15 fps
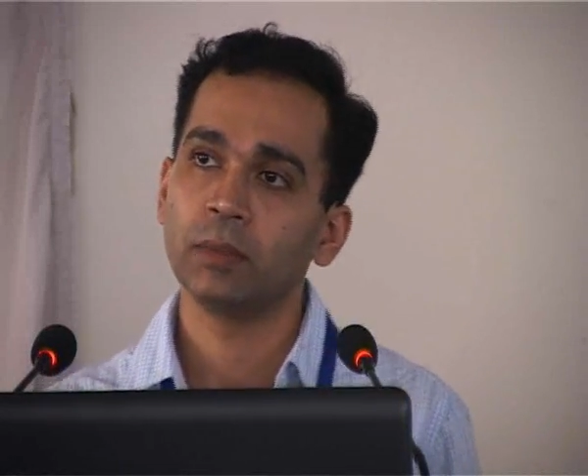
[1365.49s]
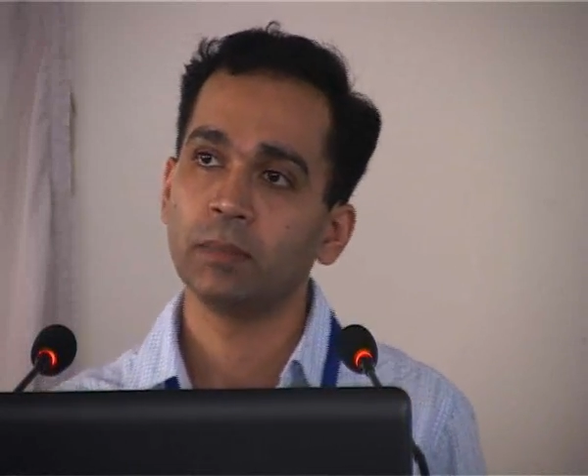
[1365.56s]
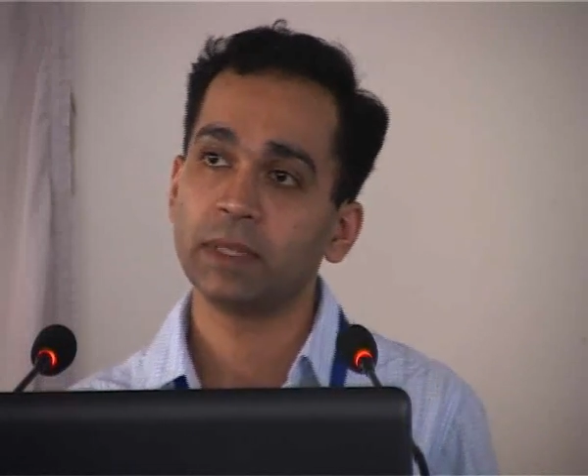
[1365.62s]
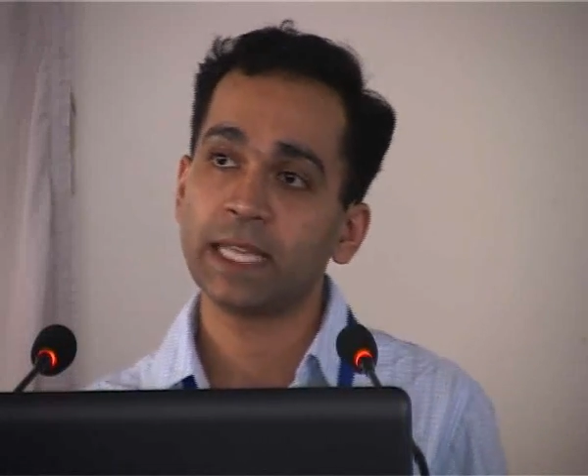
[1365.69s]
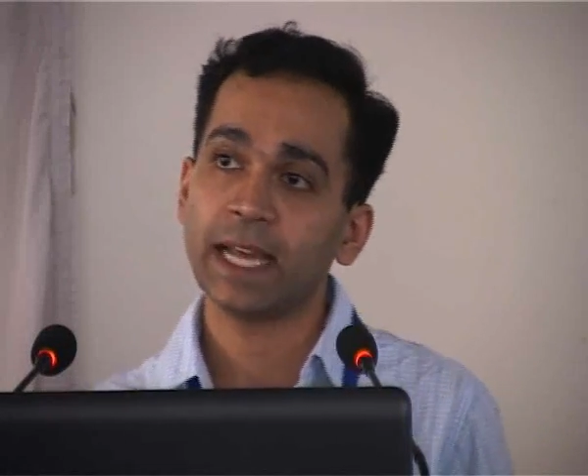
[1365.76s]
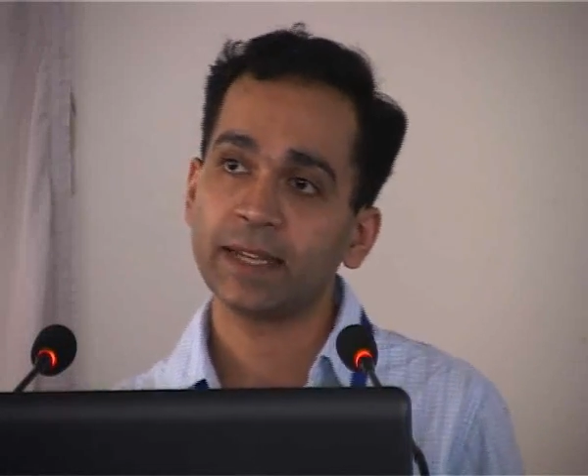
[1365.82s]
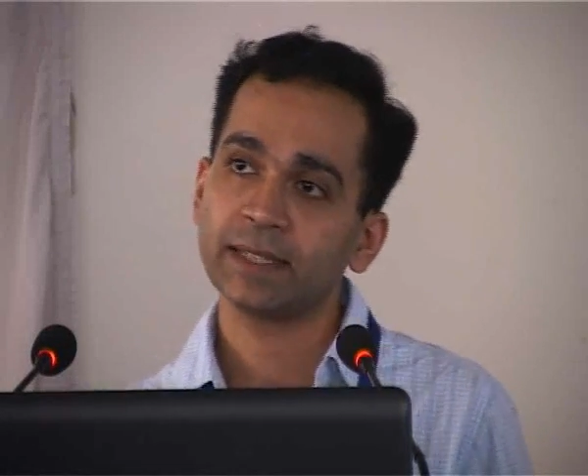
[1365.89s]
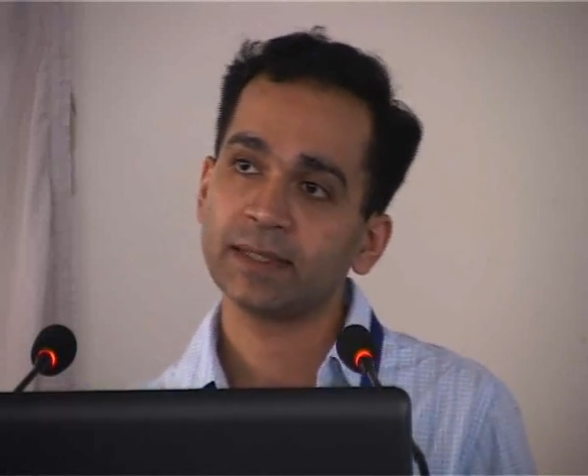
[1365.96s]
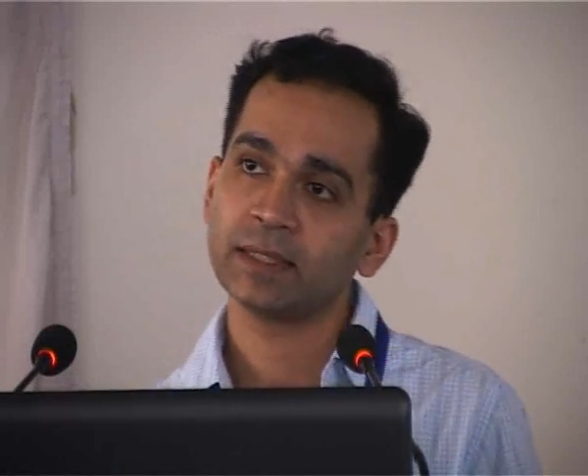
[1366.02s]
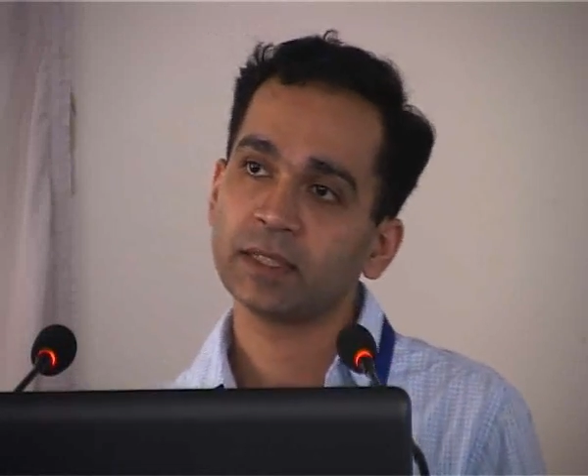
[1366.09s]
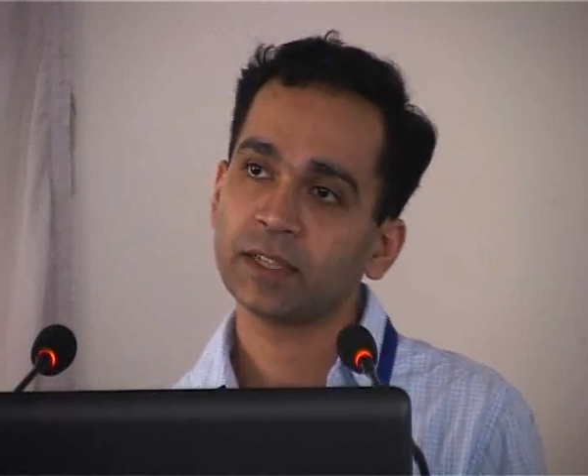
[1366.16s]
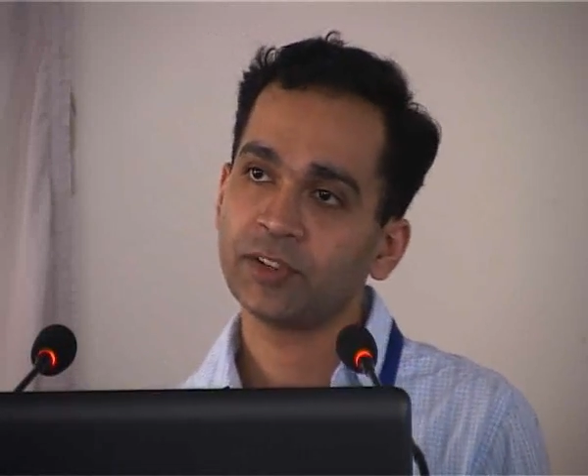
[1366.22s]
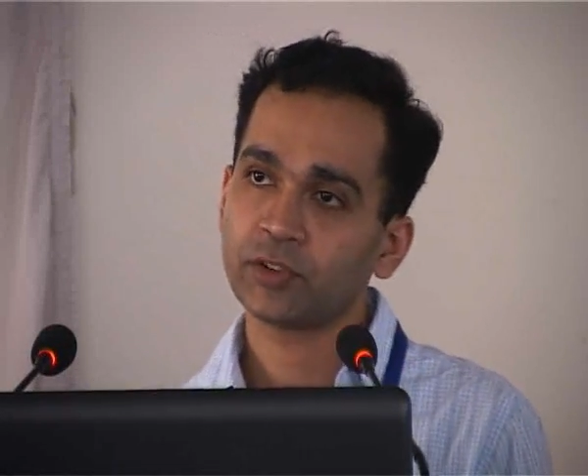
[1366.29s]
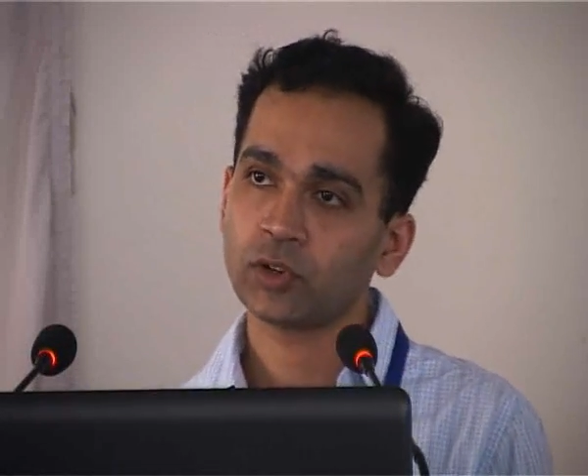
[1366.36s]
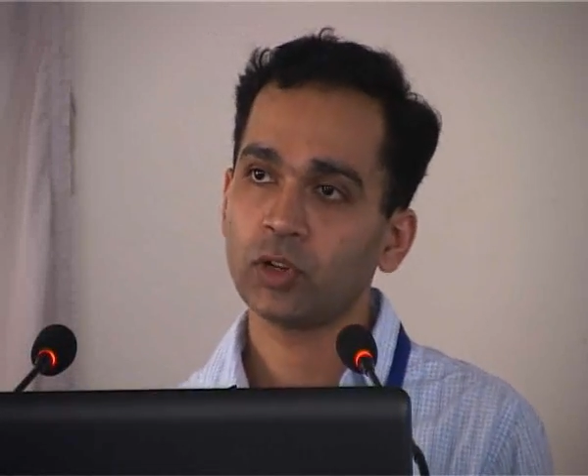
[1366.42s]
but that is in a
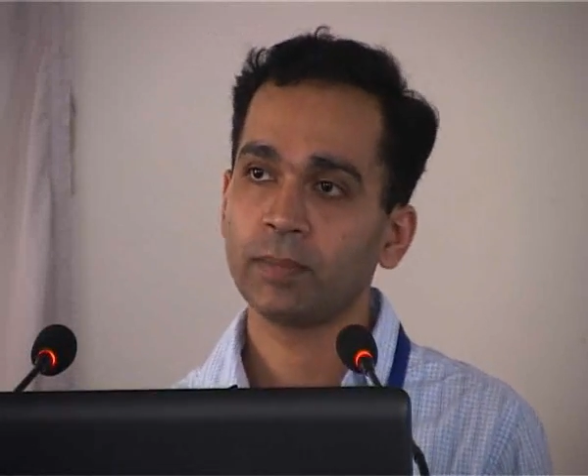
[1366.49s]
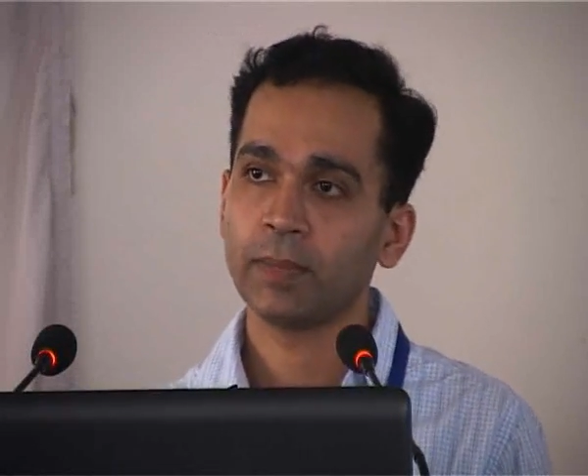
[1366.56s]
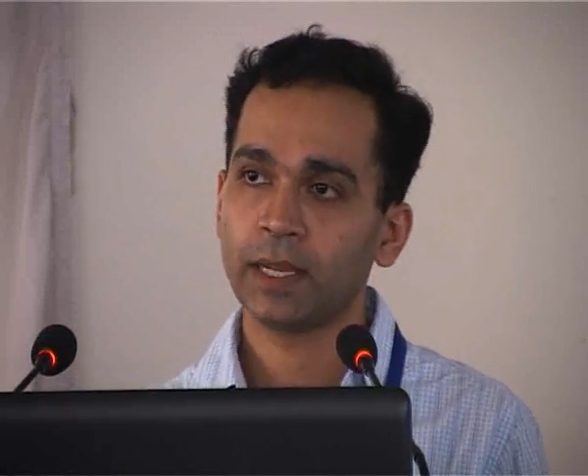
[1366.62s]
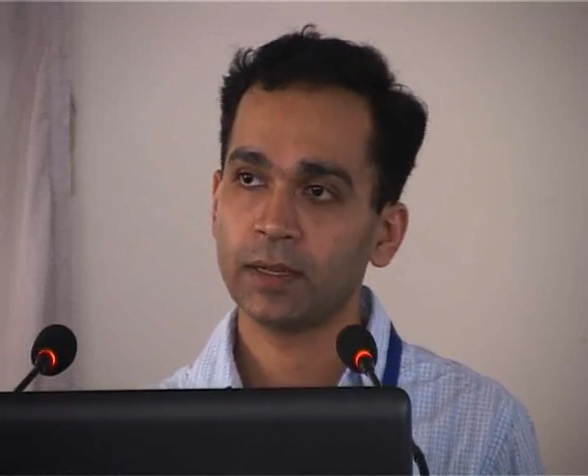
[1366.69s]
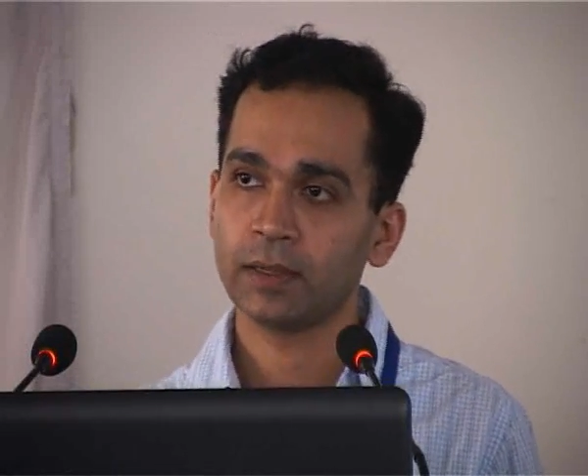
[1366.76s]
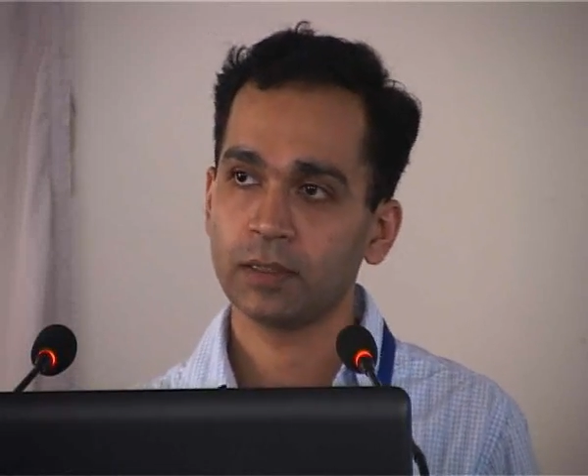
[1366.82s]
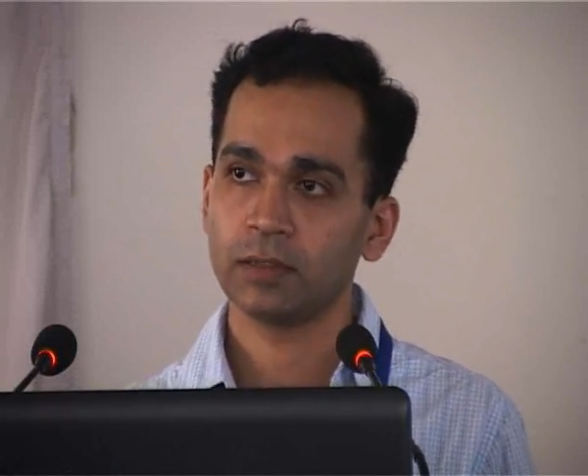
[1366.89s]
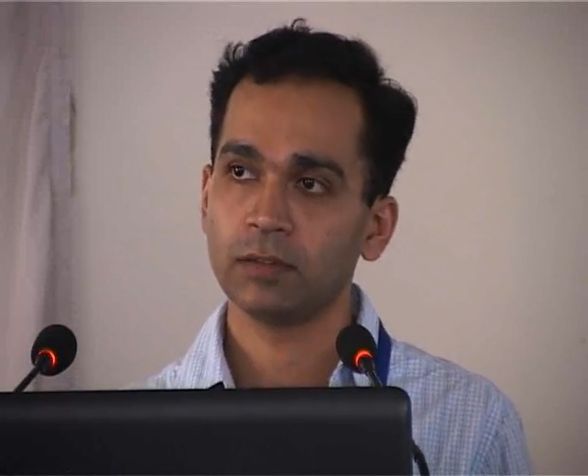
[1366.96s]
controlled manner.